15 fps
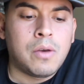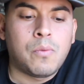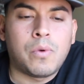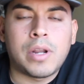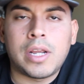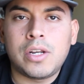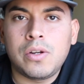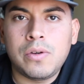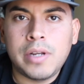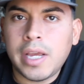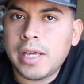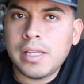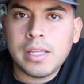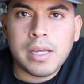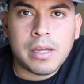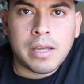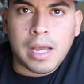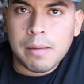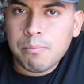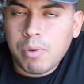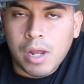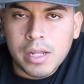What I do daily,
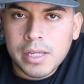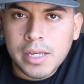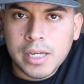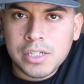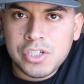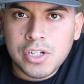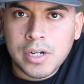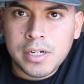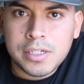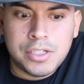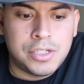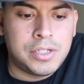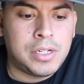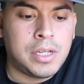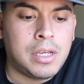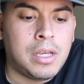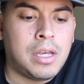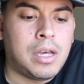I, I probably get judged.